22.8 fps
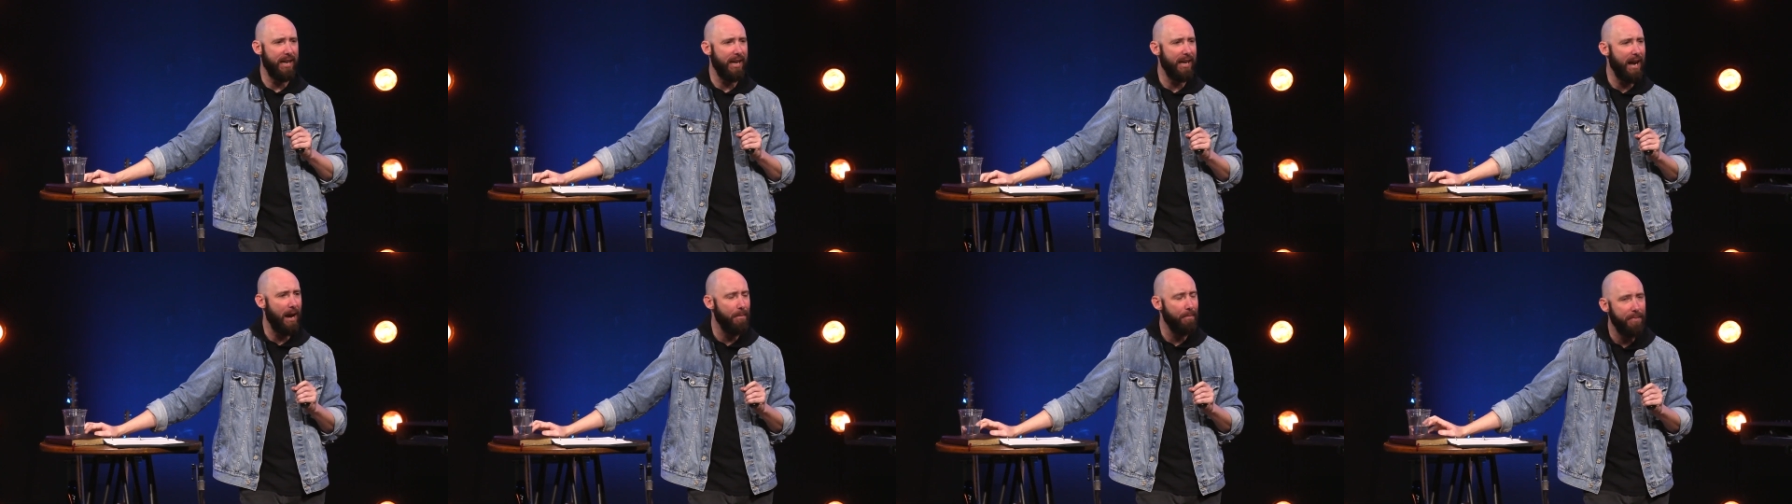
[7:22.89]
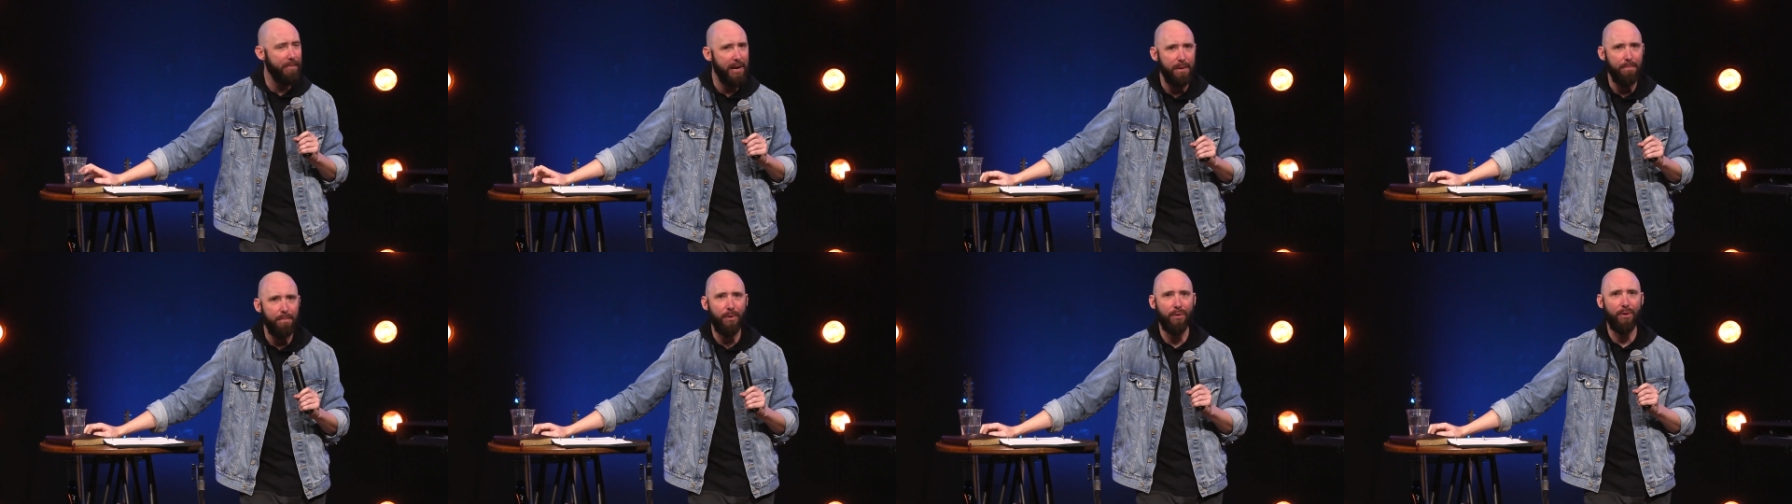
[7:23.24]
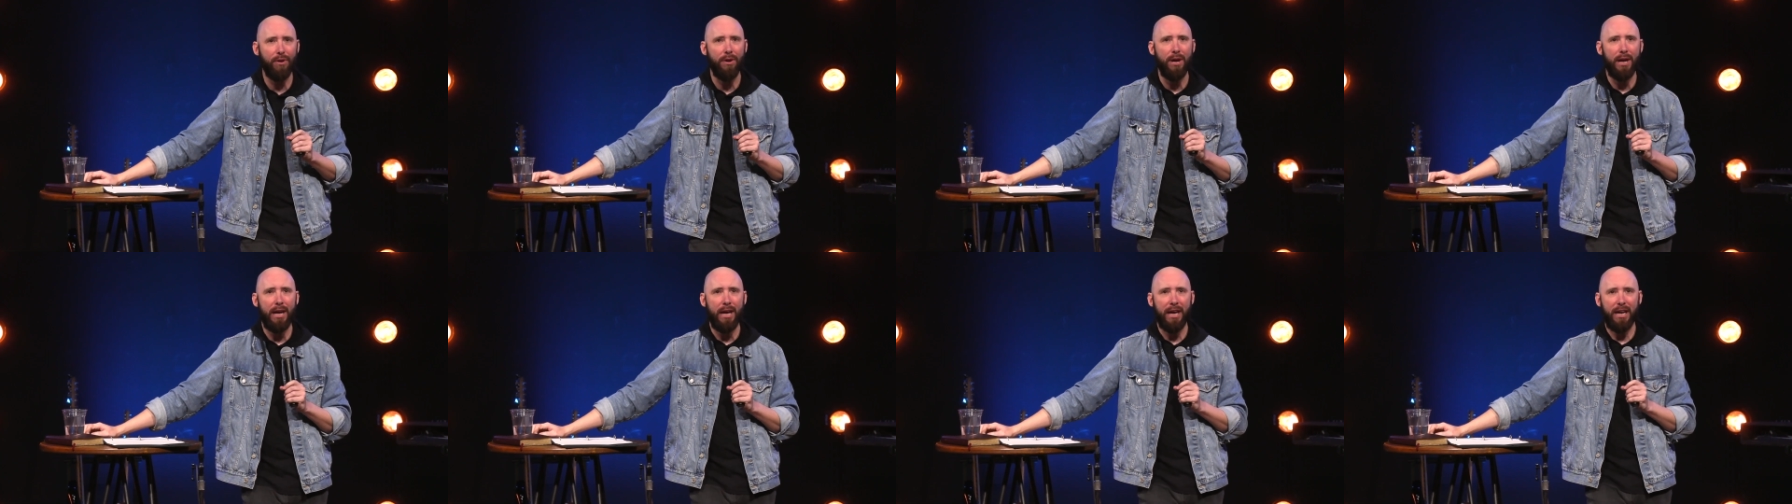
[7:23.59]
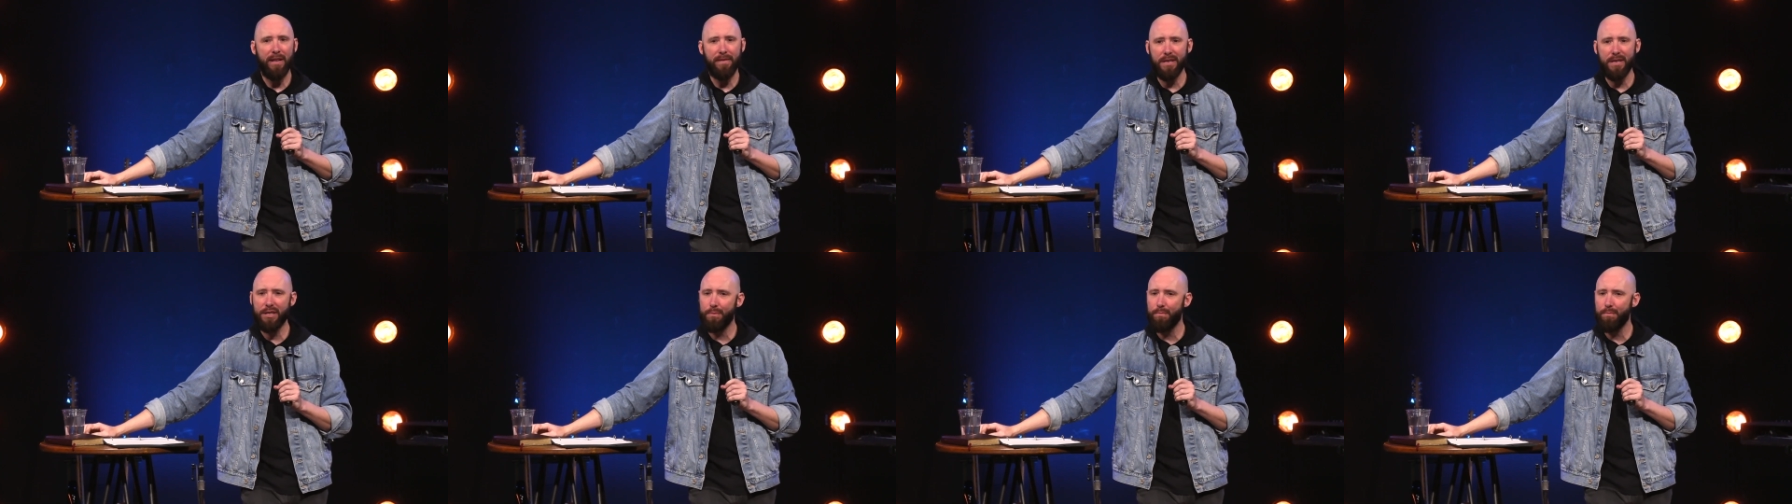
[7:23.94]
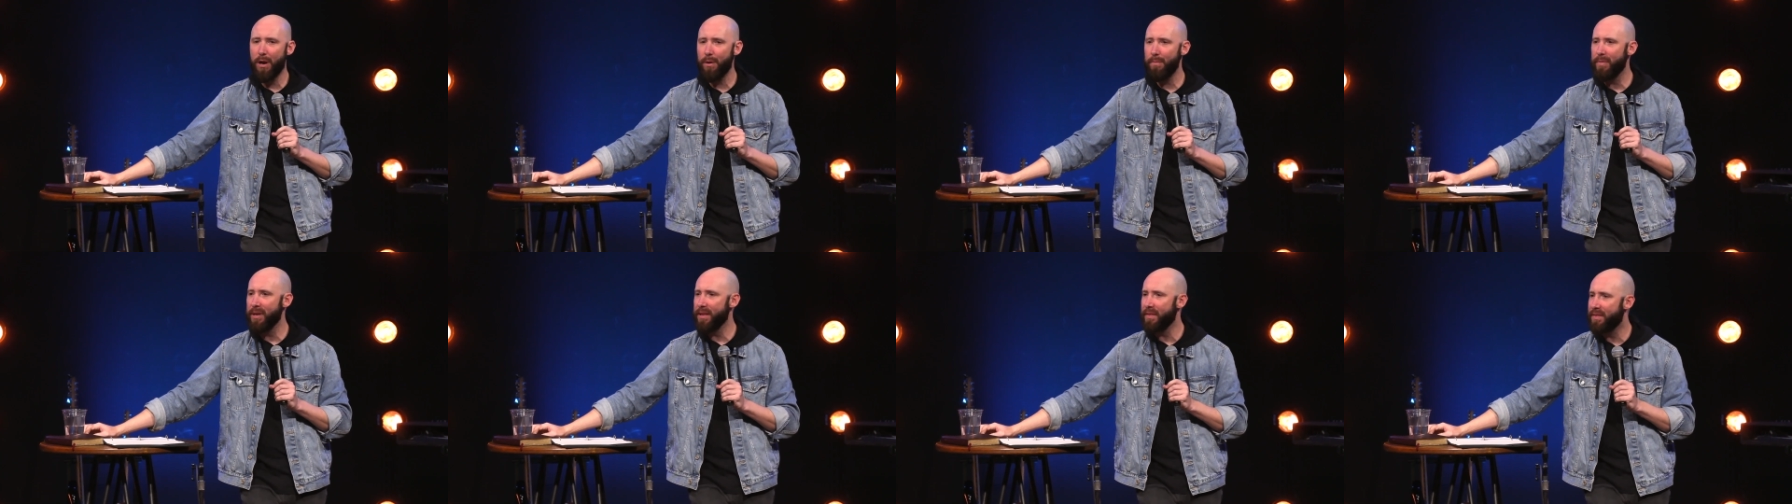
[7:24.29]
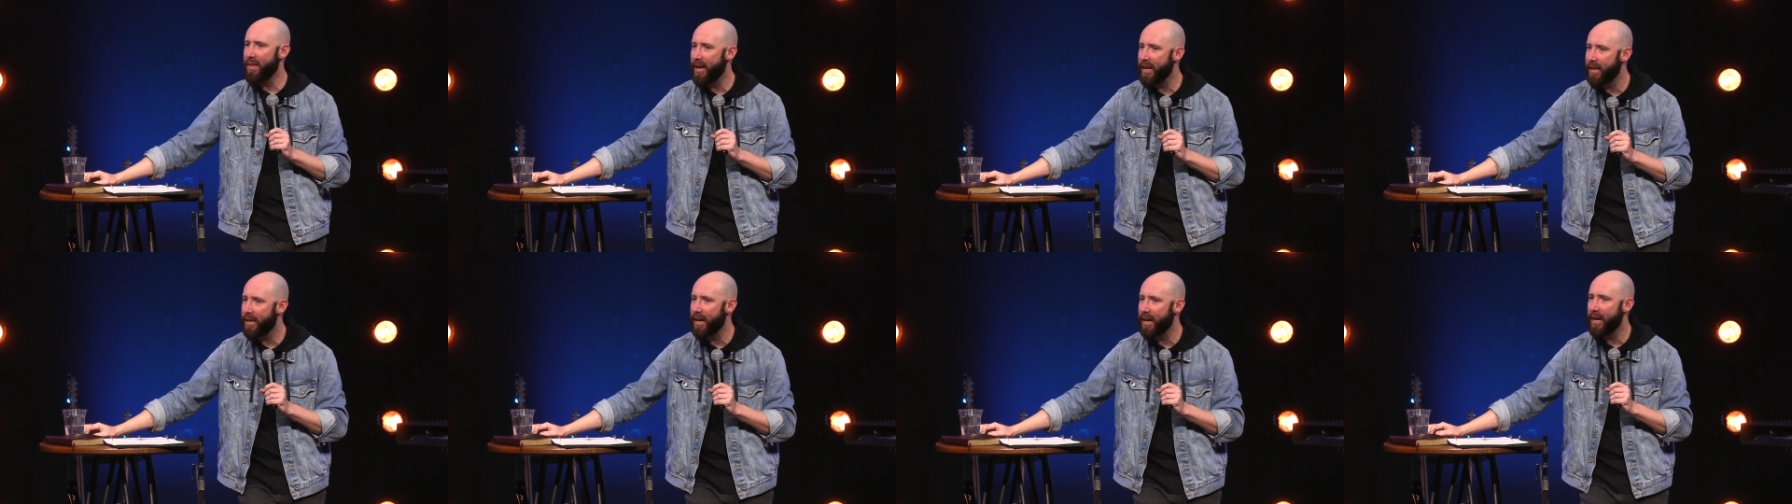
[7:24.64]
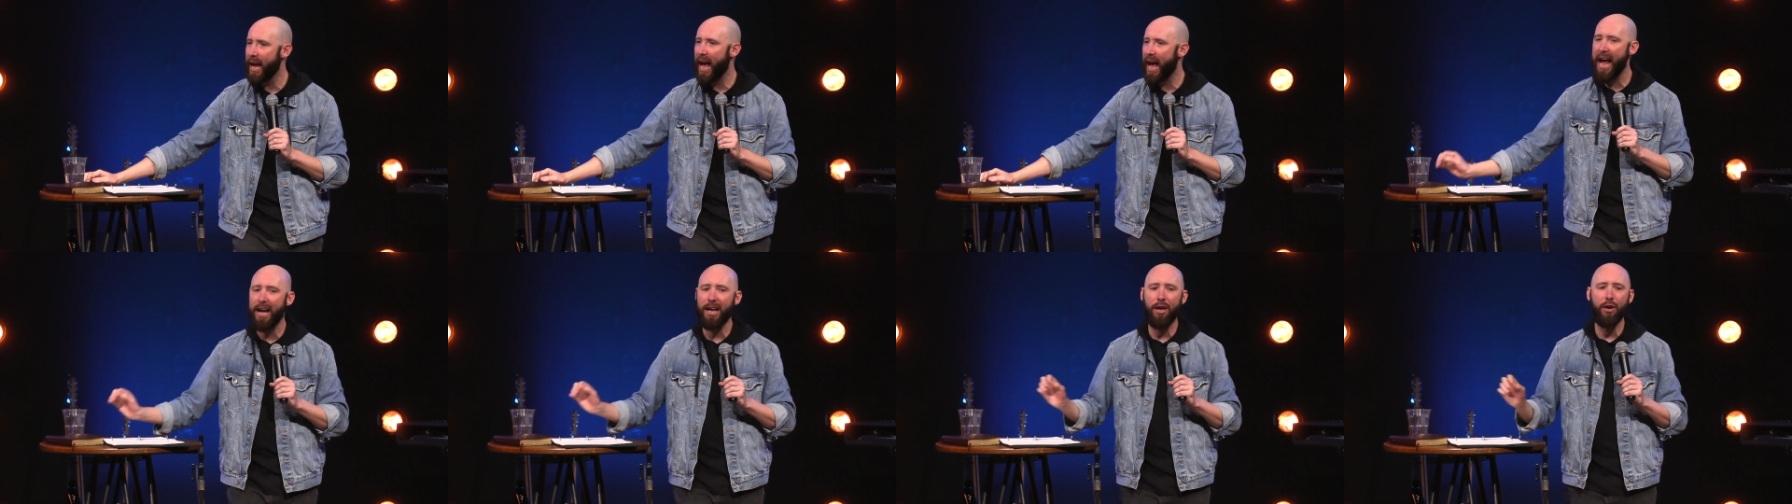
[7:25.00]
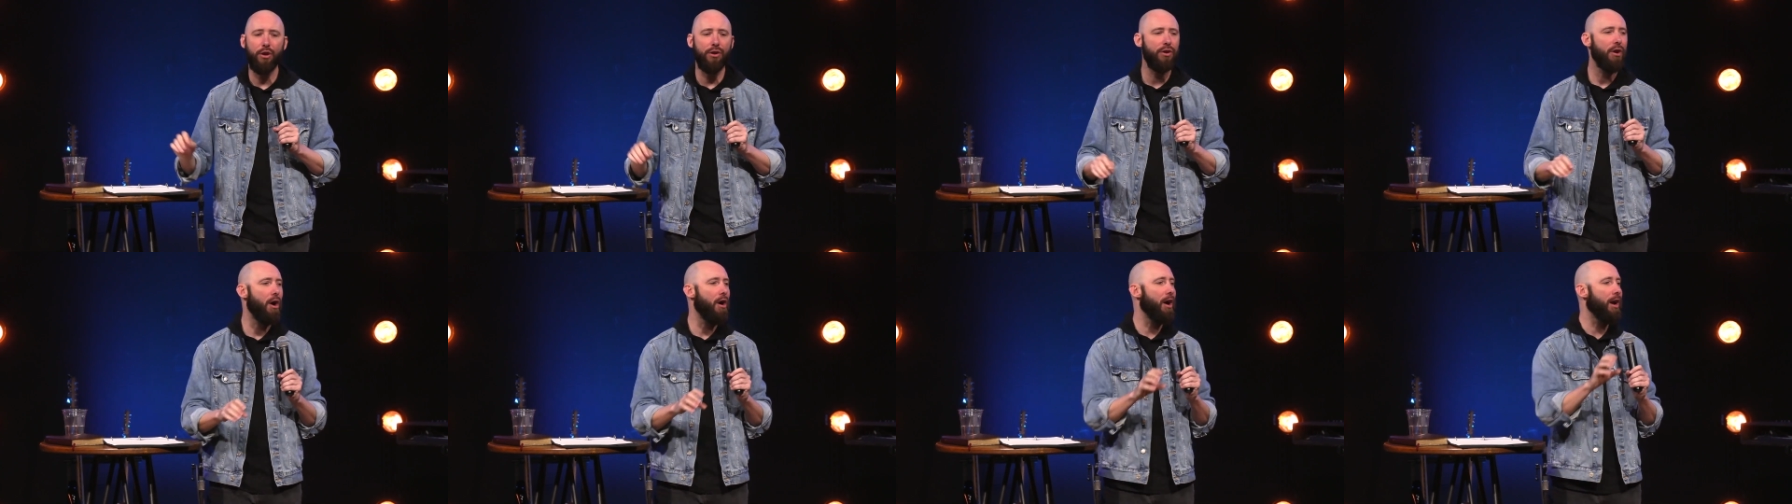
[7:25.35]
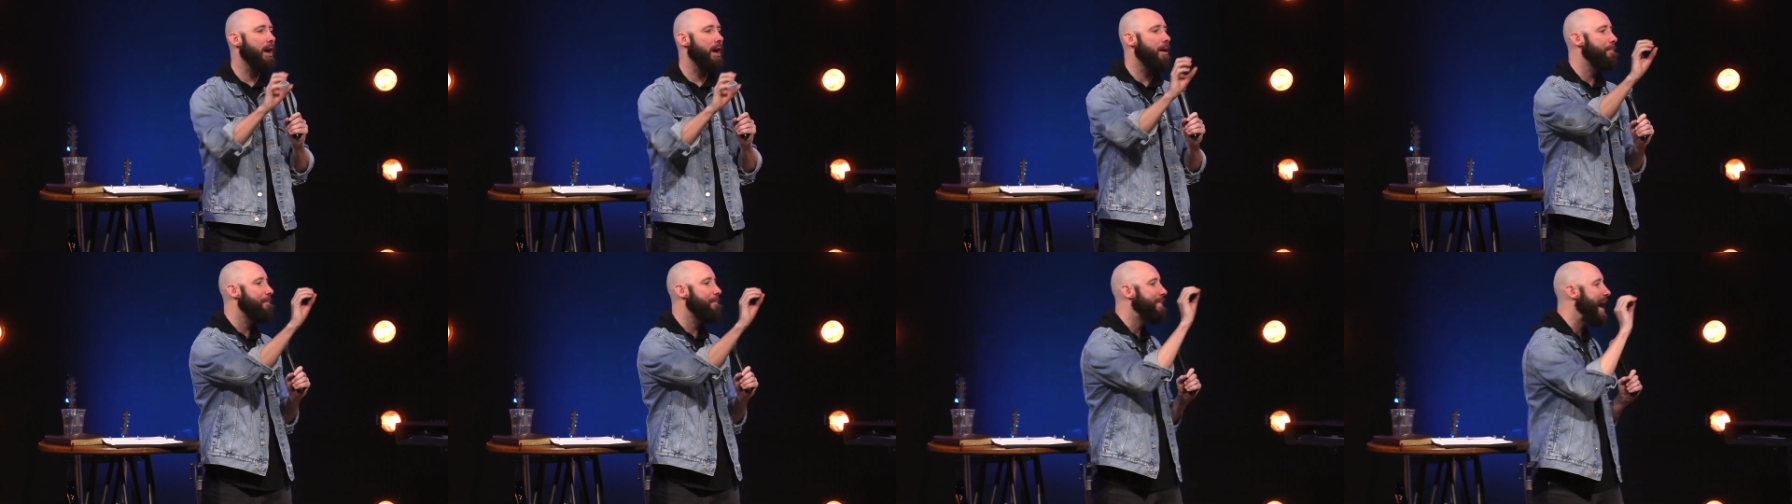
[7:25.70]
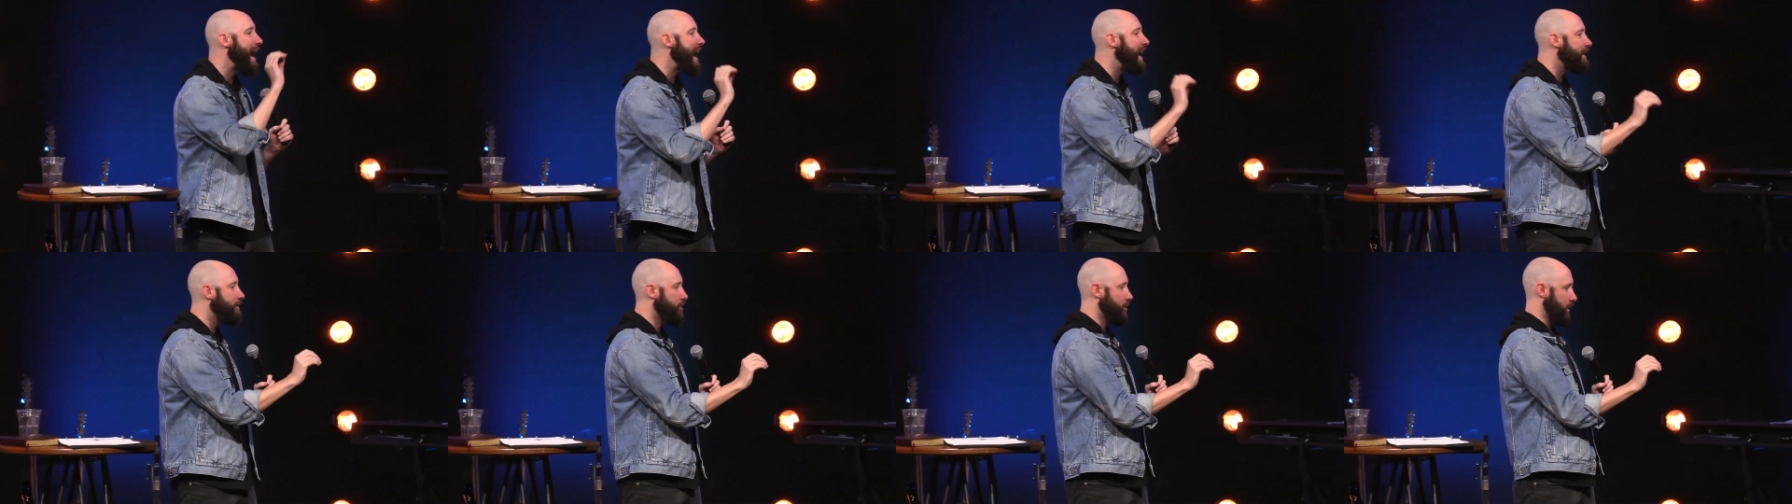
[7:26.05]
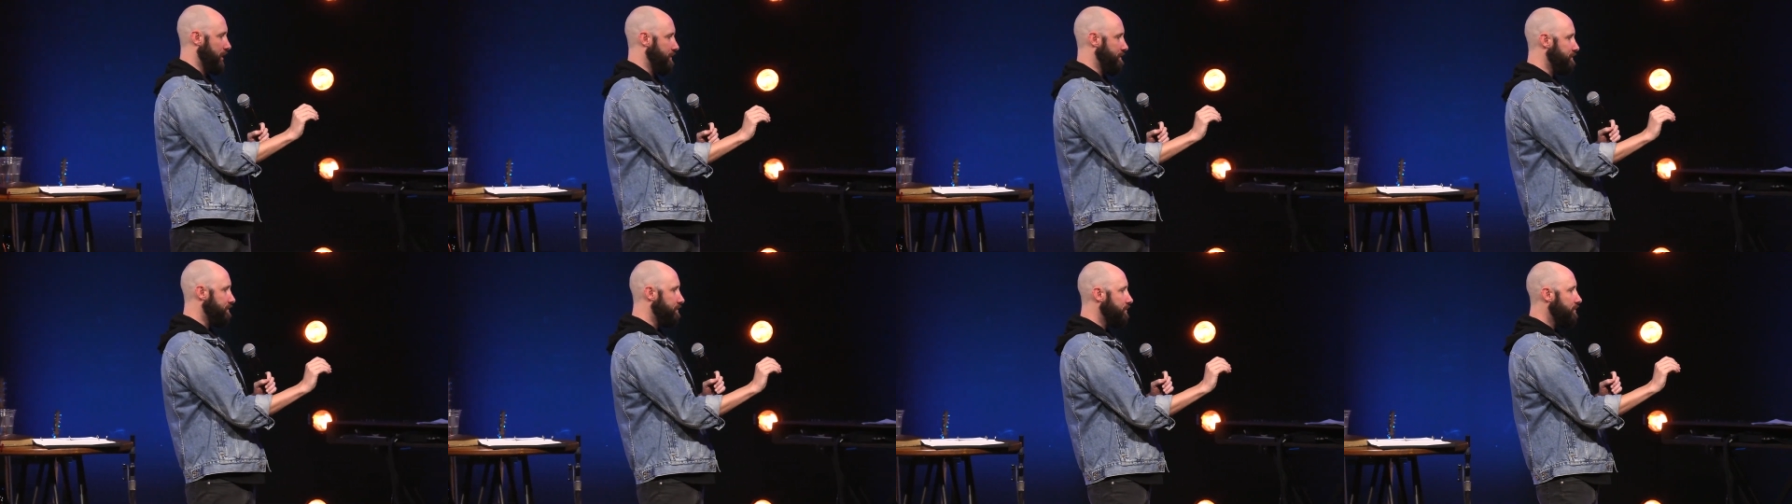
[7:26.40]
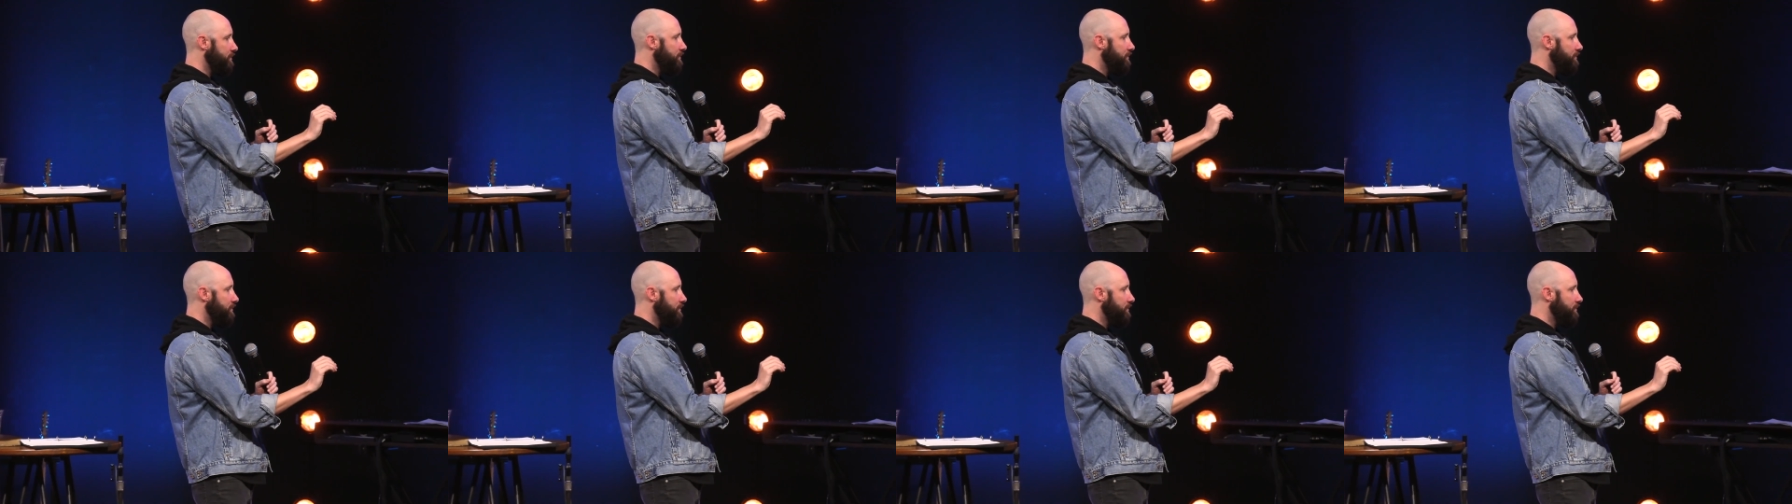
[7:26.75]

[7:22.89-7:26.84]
And I remember in this moment thinking, I could not imagine